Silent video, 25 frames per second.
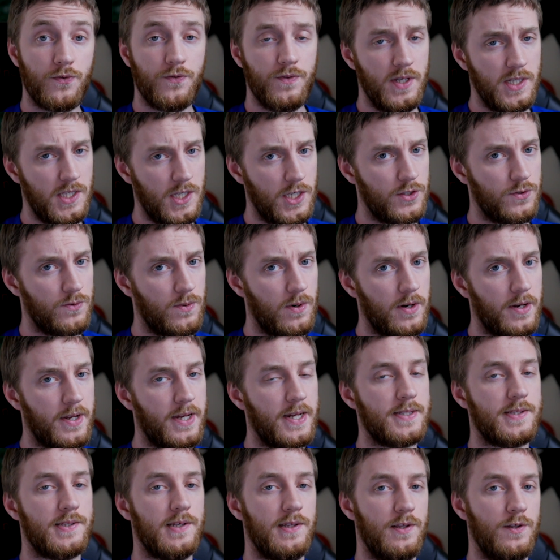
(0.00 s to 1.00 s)
this is where it
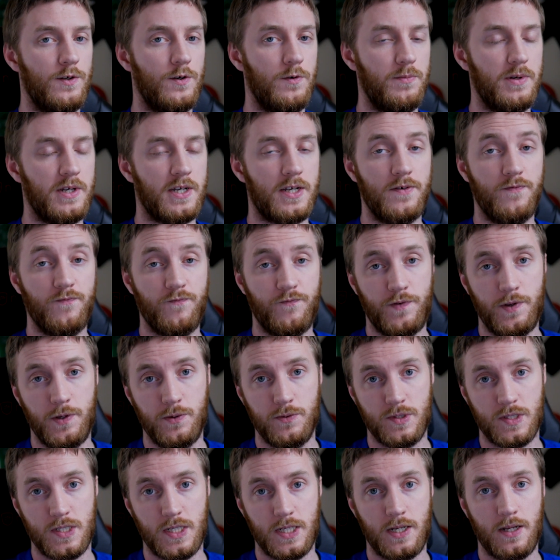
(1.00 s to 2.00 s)
gets a little bit
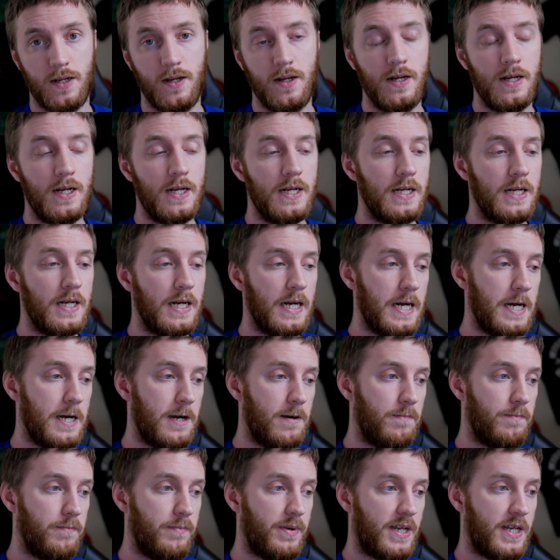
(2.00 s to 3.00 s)
confusing
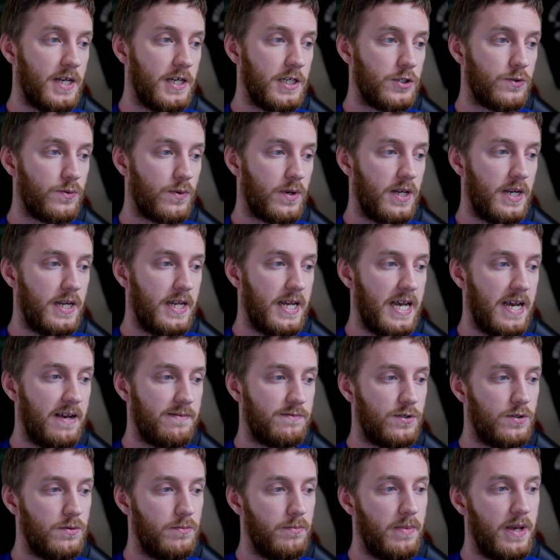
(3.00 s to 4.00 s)
um, because we're going to
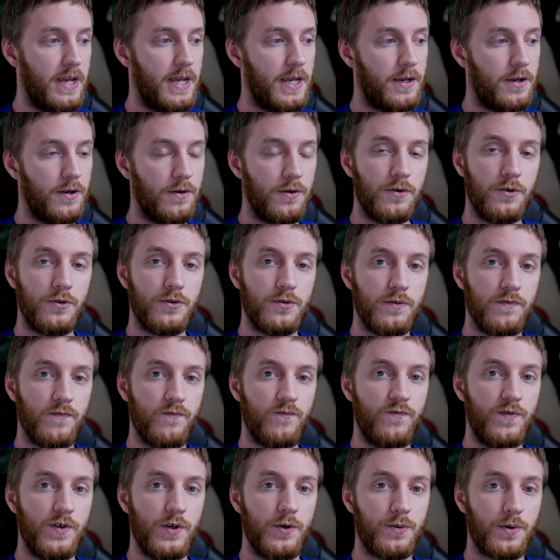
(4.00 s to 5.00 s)
have to make the
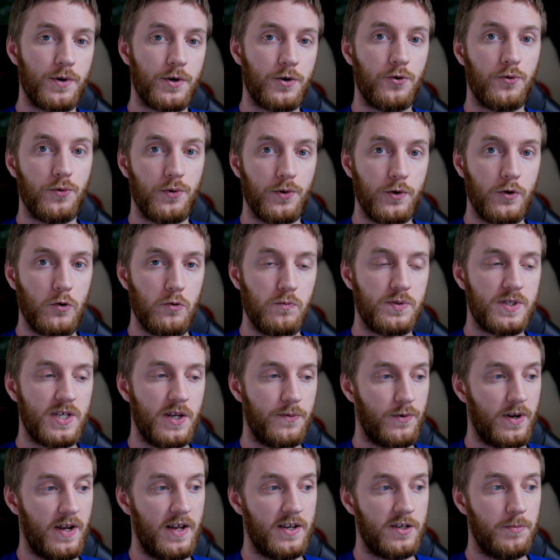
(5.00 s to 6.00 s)
viewer groups
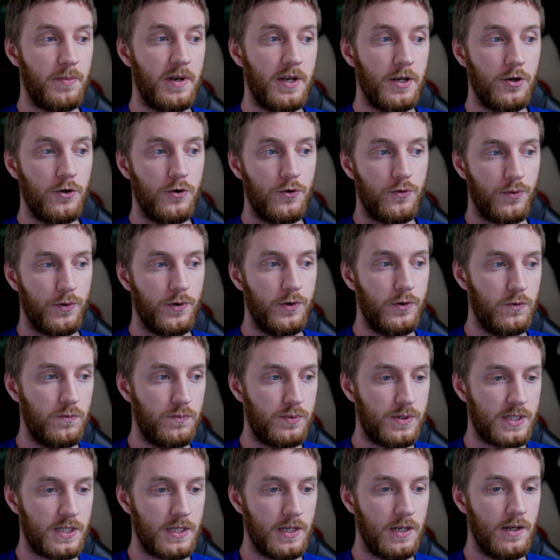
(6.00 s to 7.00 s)
and we're going to have to make
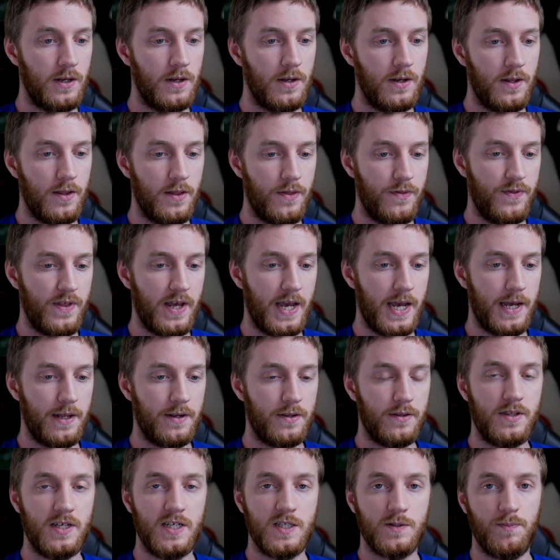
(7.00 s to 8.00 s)
groups
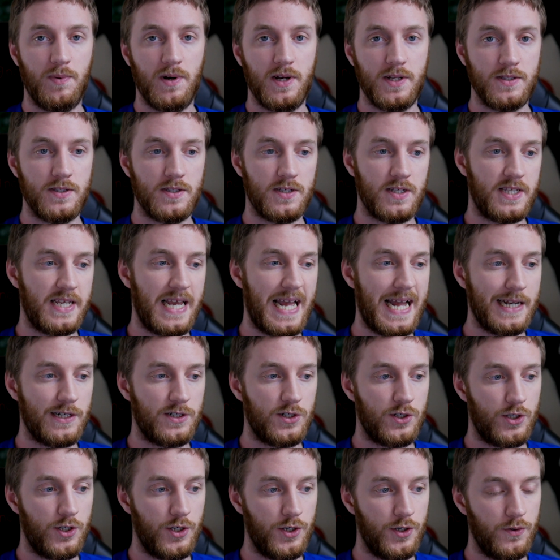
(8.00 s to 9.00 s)
that these buttons
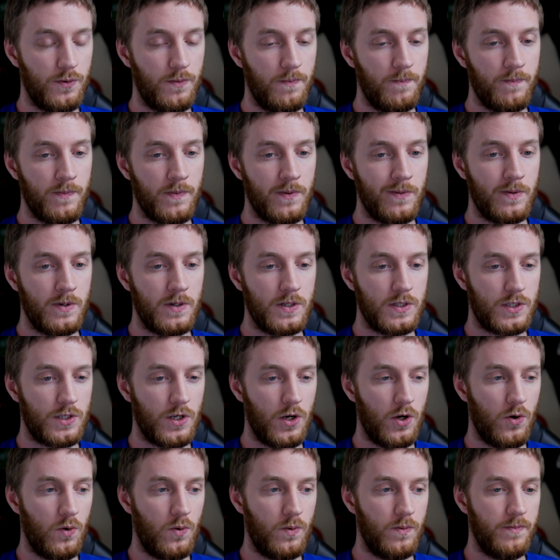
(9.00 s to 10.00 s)
attach to.
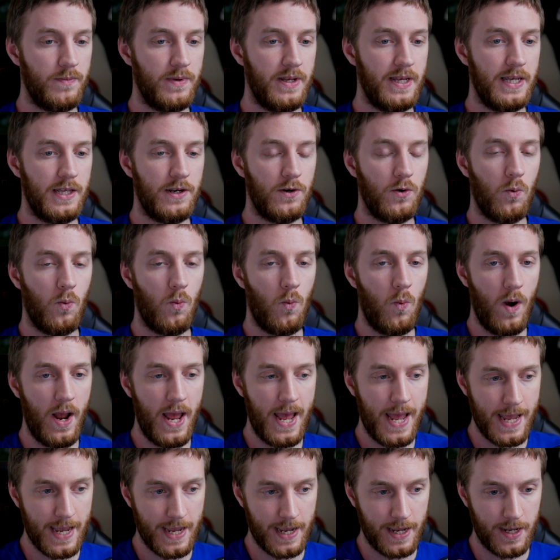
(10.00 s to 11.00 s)
So in a
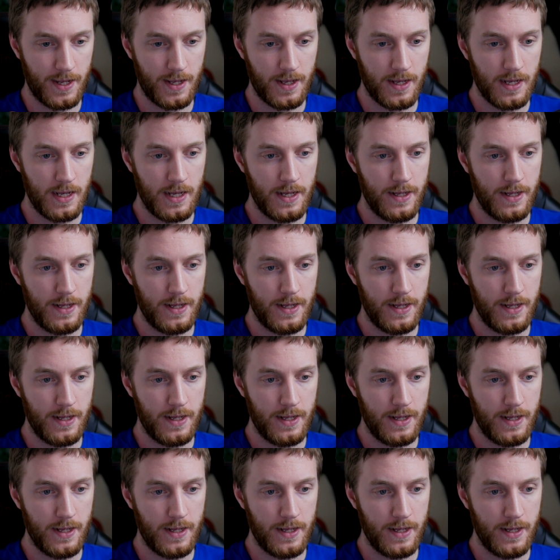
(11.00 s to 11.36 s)
way,